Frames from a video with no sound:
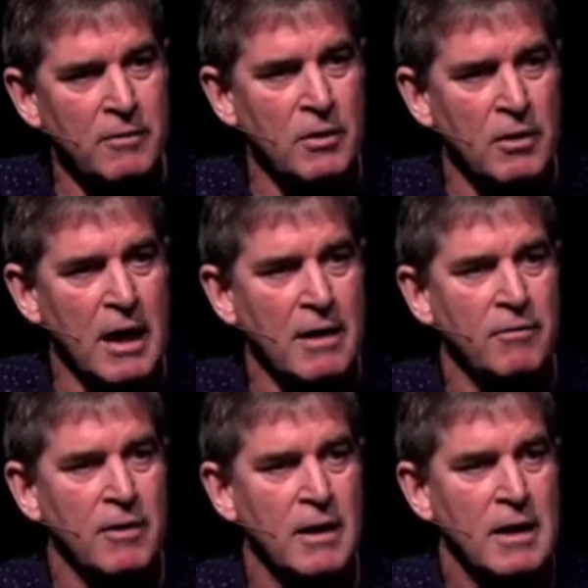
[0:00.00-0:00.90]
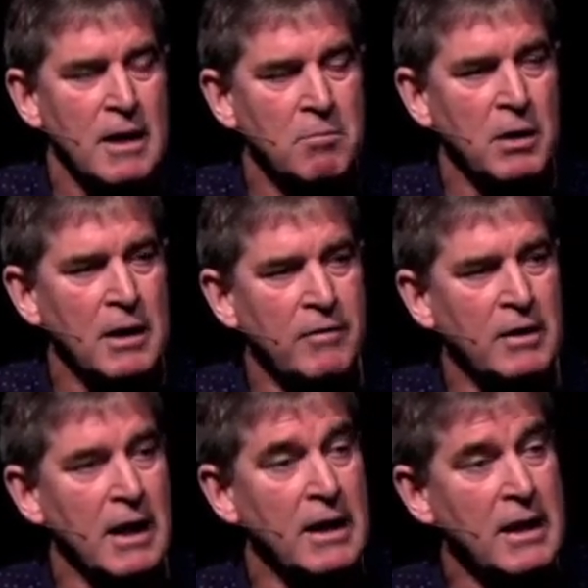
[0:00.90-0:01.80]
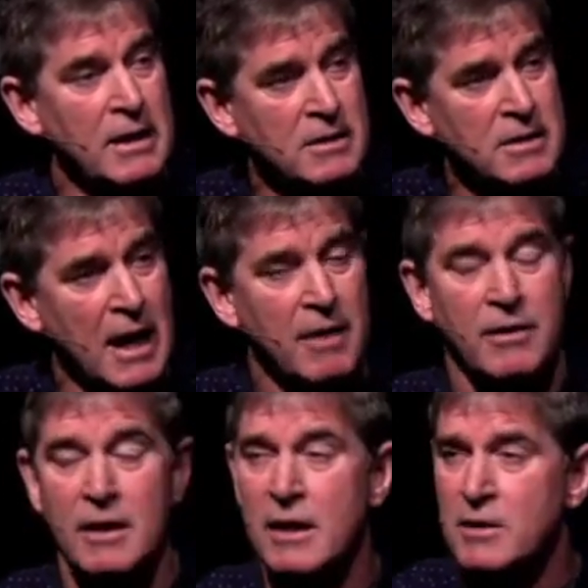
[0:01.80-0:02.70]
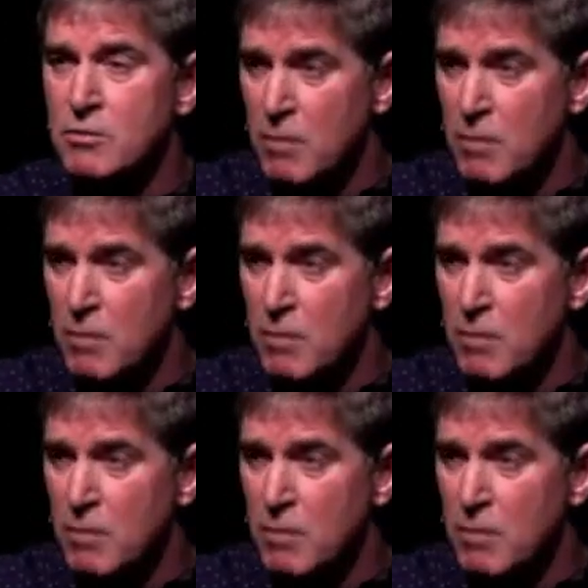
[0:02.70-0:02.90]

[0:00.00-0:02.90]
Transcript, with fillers: and believing that his death and his resurrection